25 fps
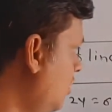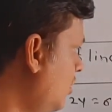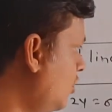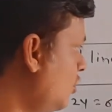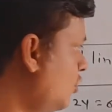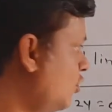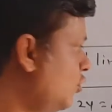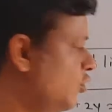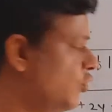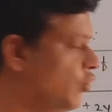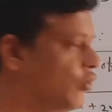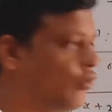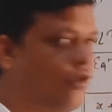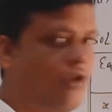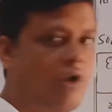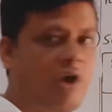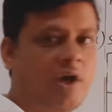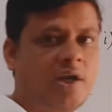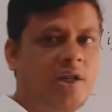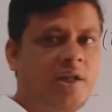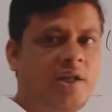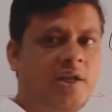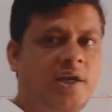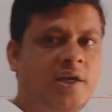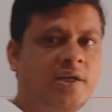two
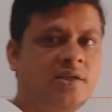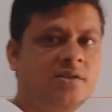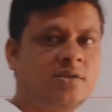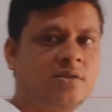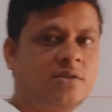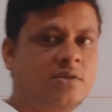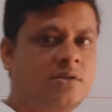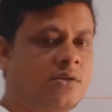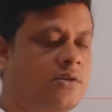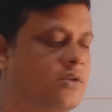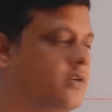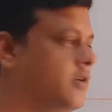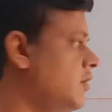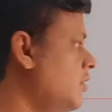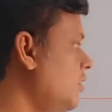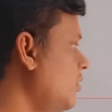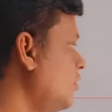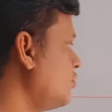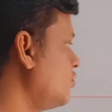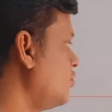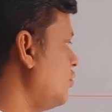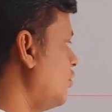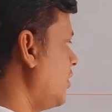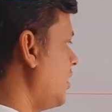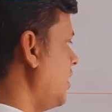coordinates.
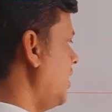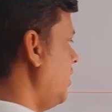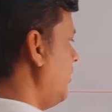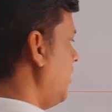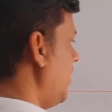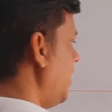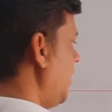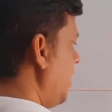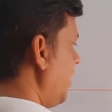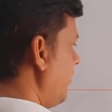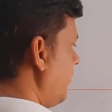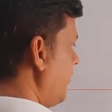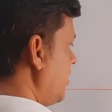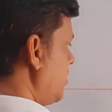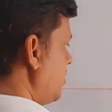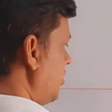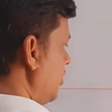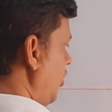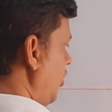So given equation